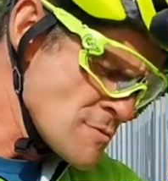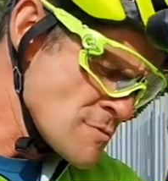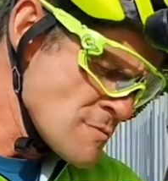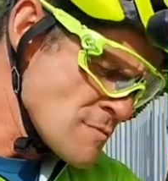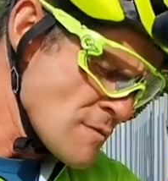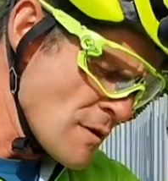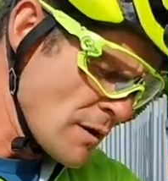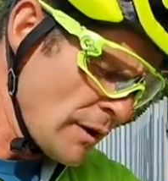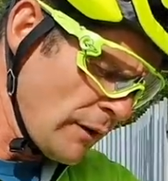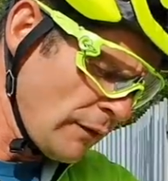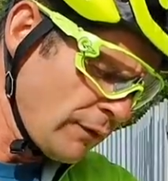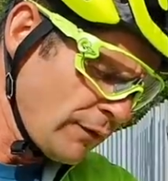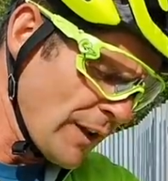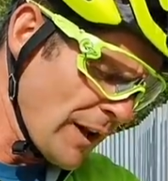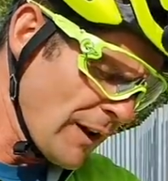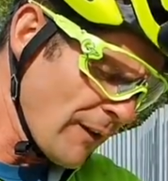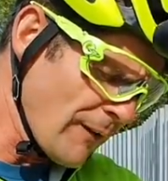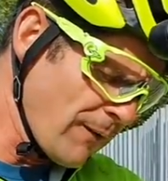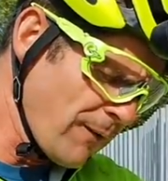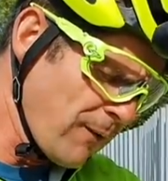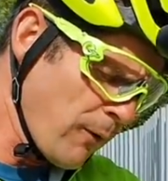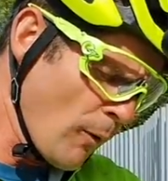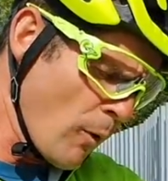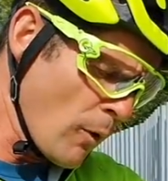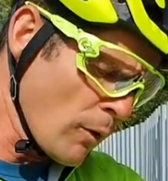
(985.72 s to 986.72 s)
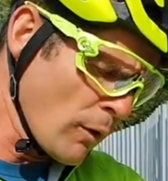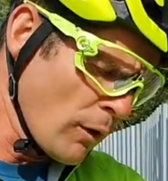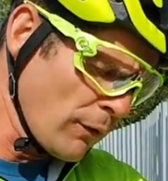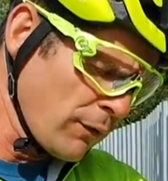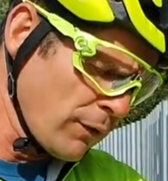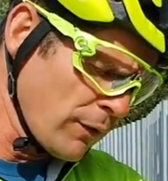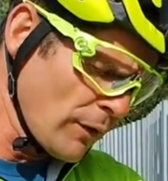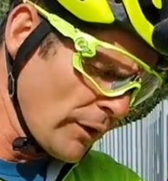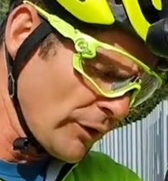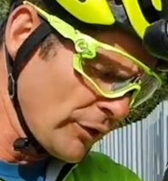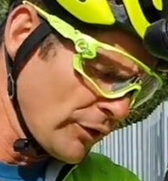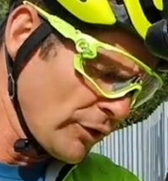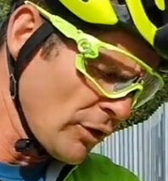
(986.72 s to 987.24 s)
lift that fork off
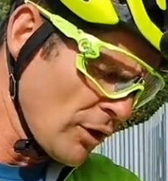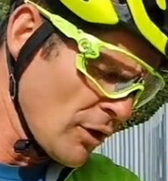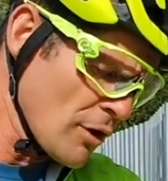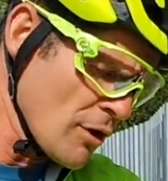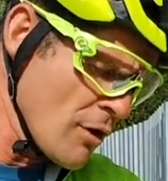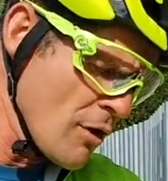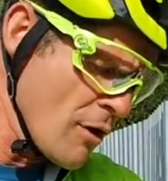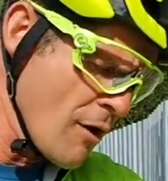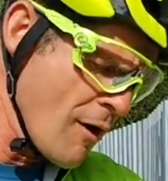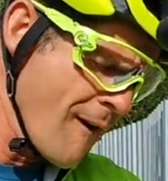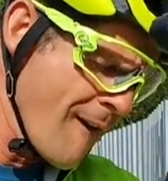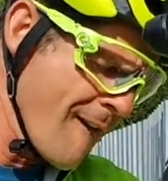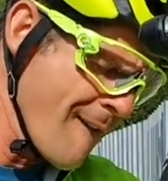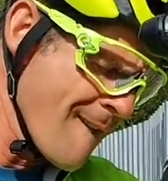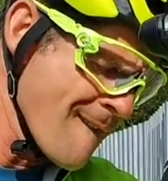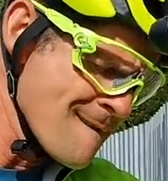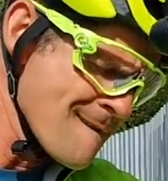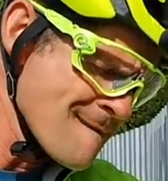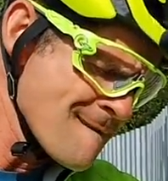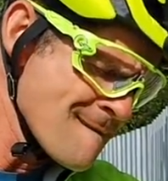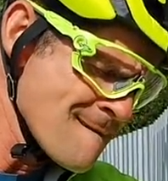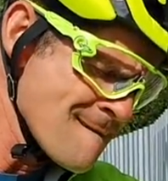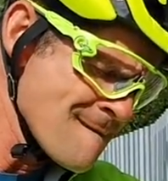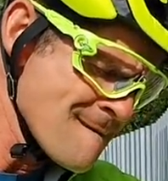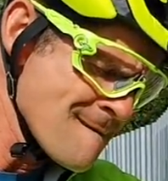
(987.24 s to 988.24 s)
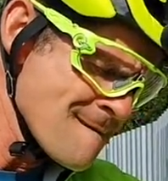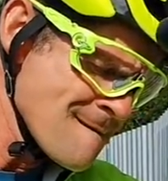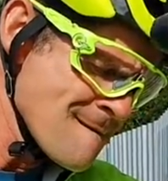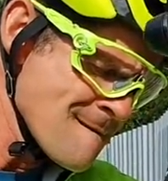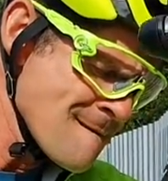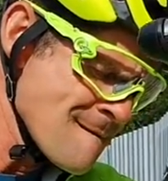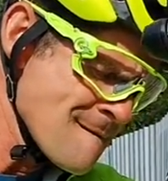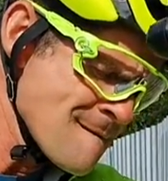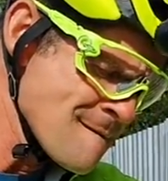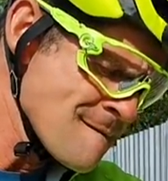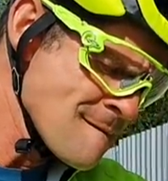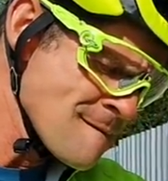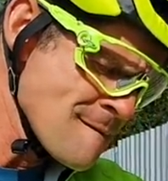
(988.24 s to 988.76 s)
like so.
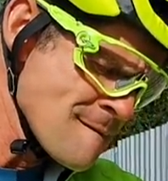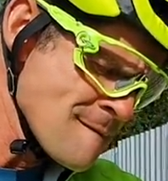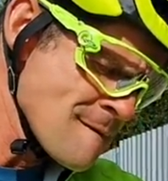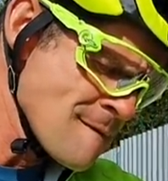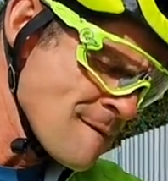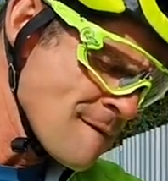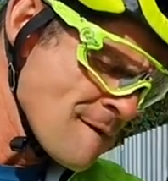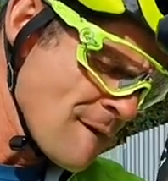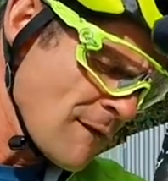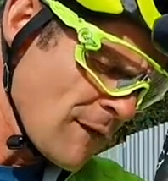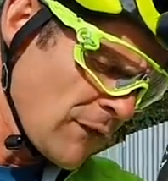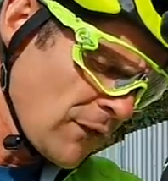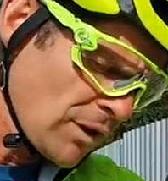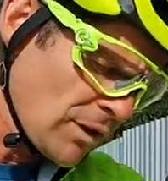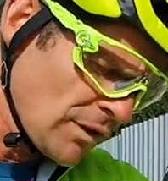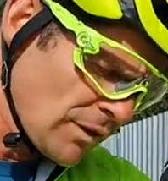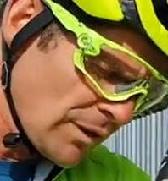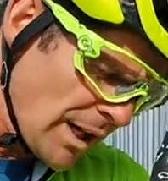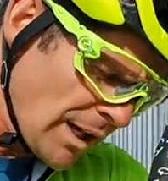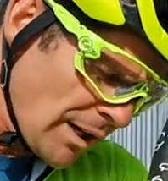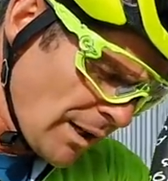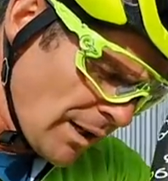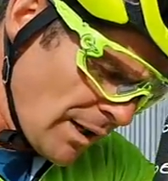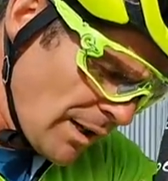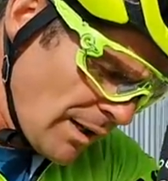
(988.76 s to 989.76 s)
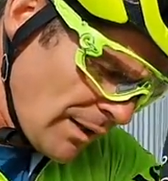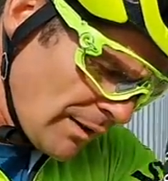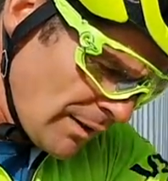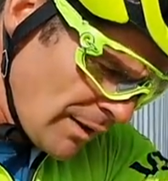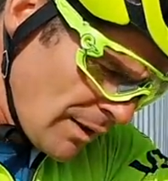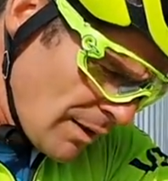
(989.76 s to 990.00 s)
Let's take it easy.